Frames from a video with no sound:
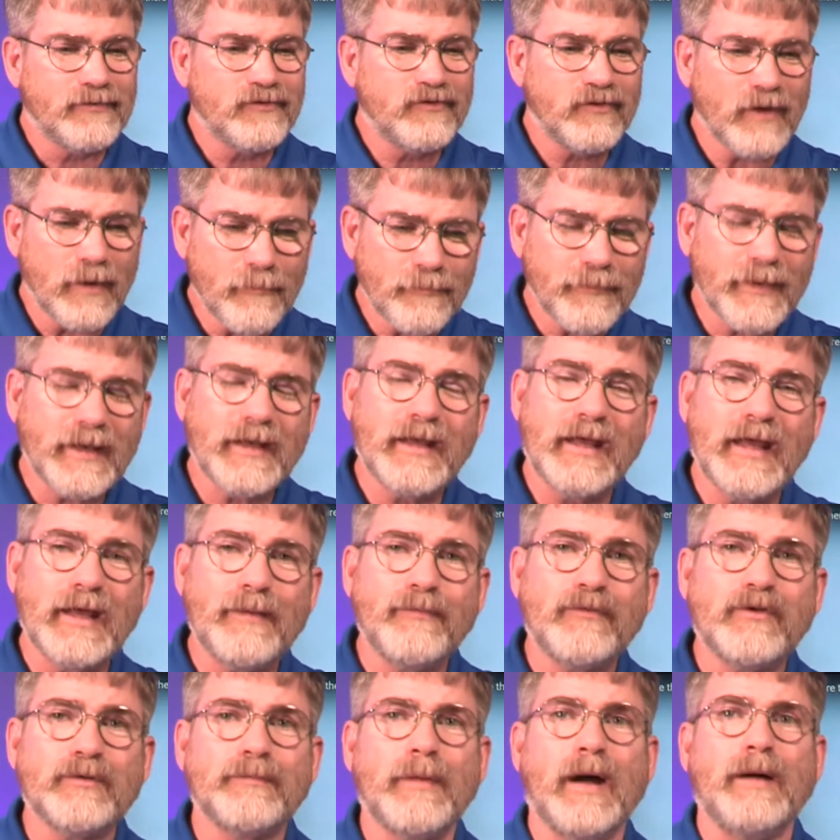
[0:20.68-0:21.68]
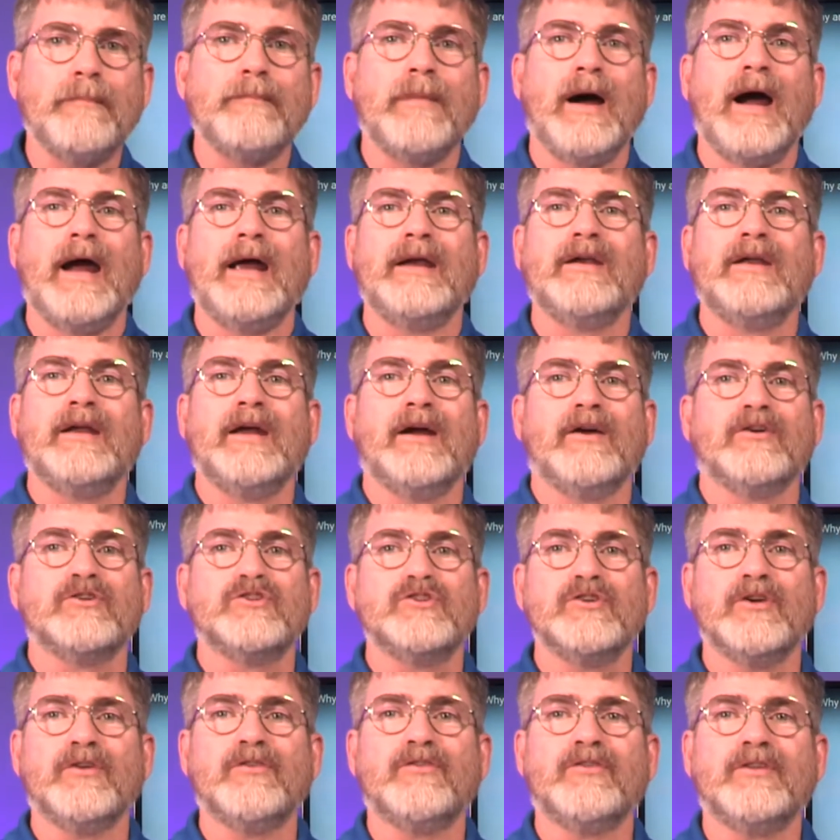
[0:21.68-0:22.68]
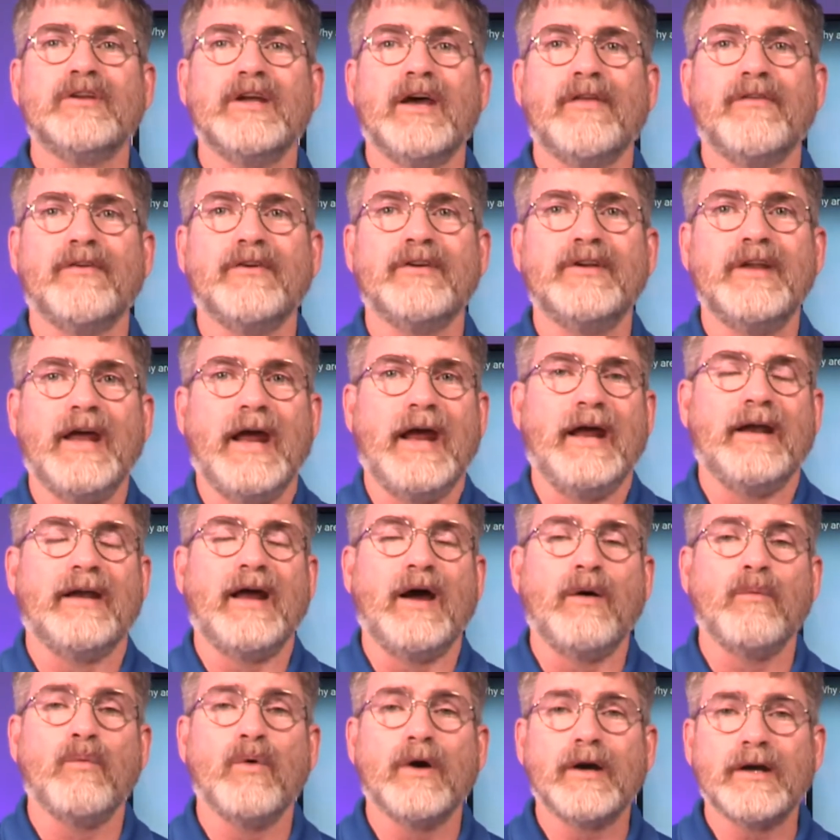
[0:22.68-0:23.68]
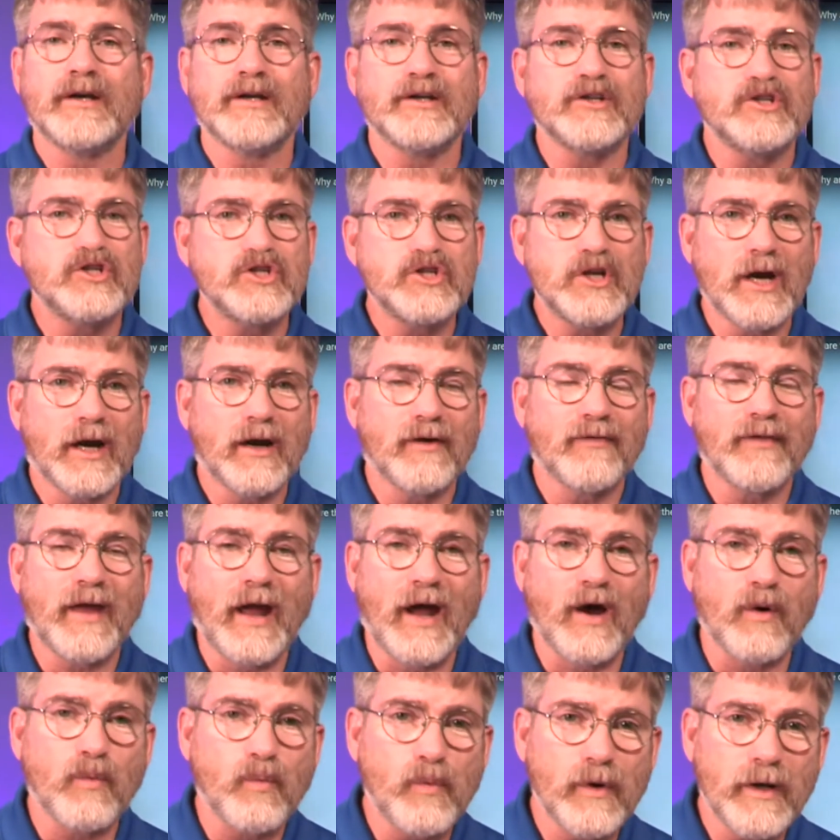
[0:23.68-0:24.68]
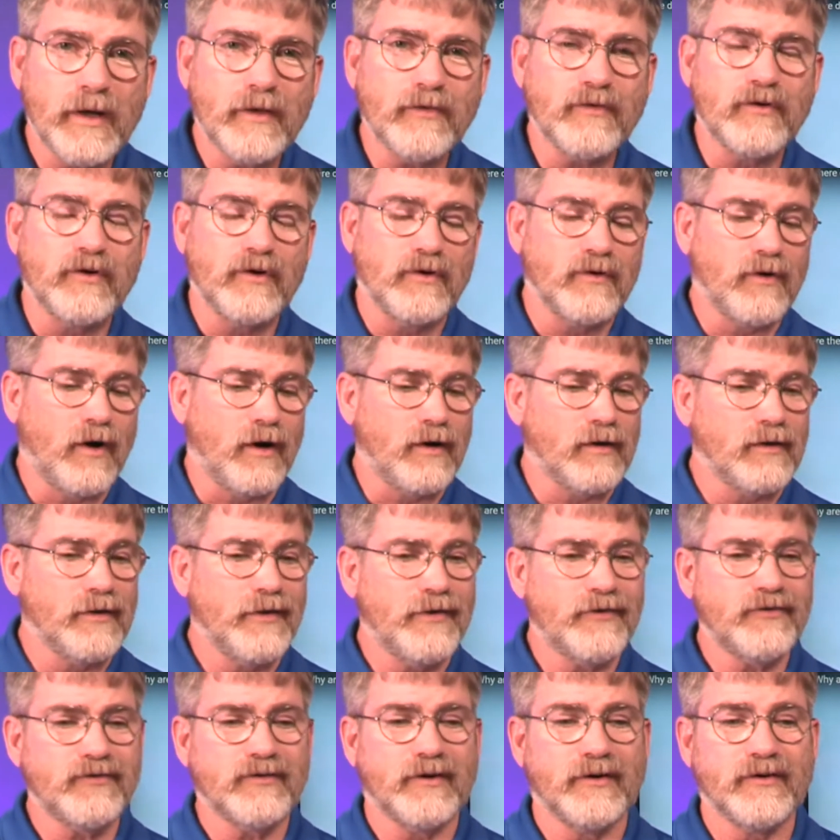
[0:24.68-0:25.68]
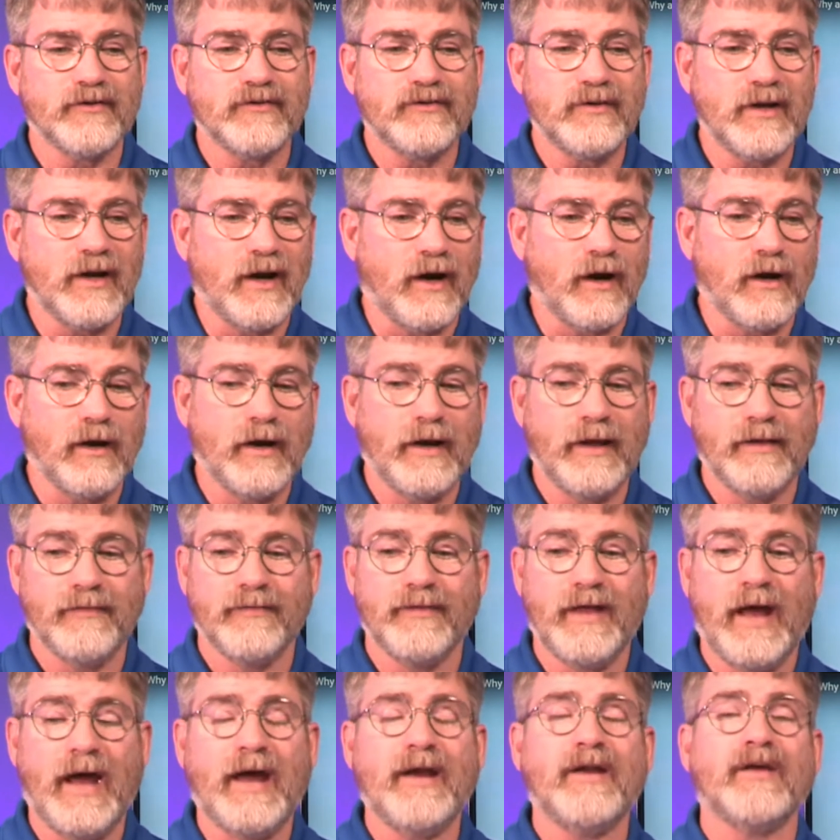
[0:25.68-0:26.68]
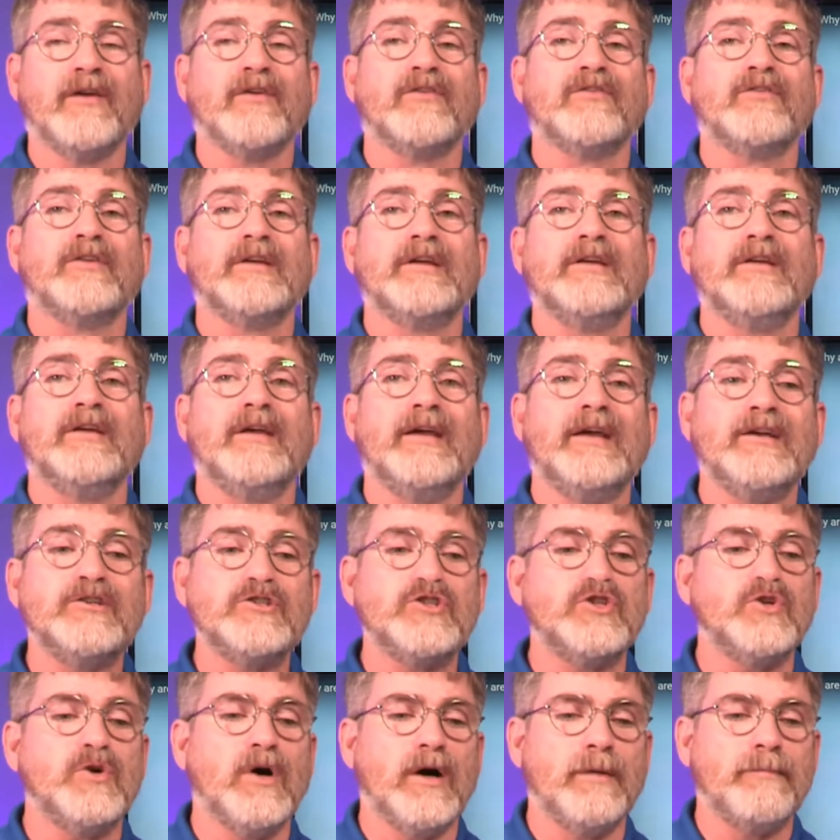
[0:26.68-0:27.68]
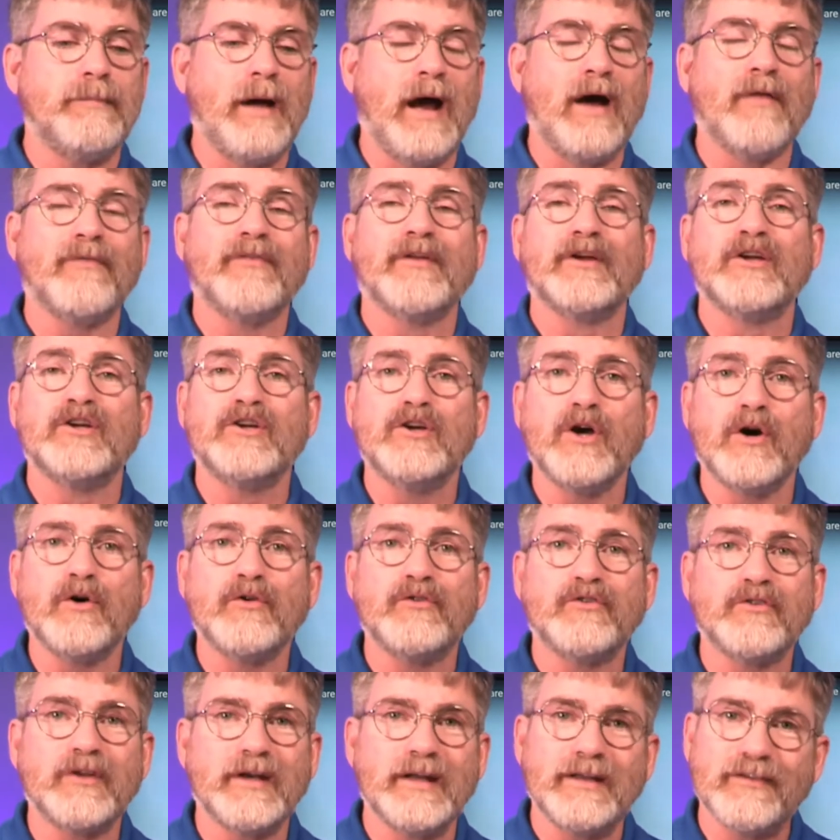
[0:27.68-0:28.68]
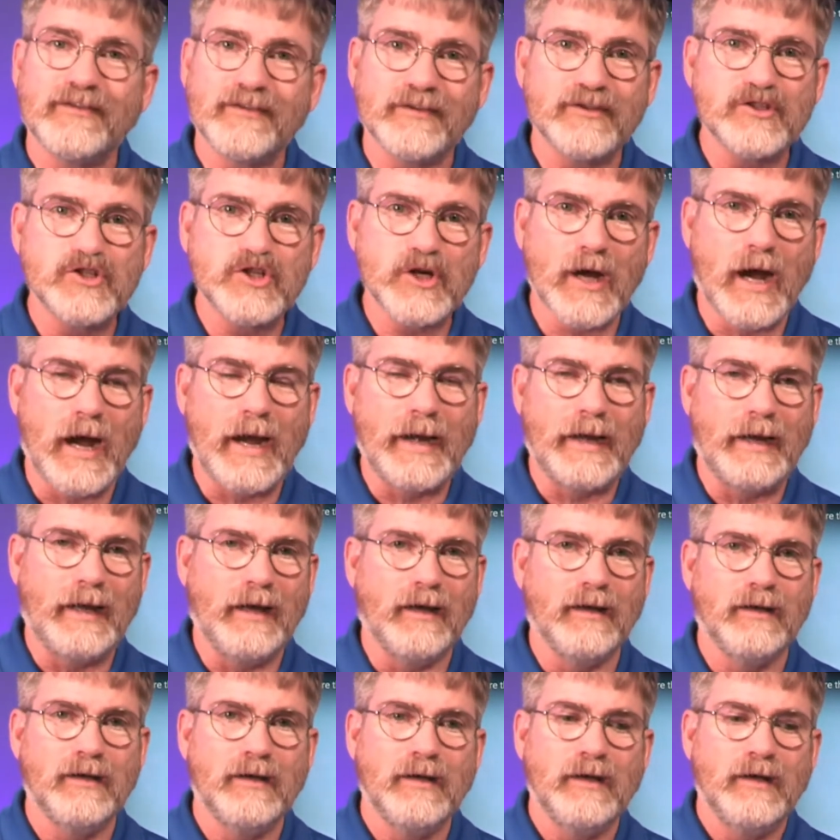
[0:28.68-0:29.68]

something came to my mind here just the other day, and I wanted to share that with you, our listeners here, and that is the issue about the ghost cities in China.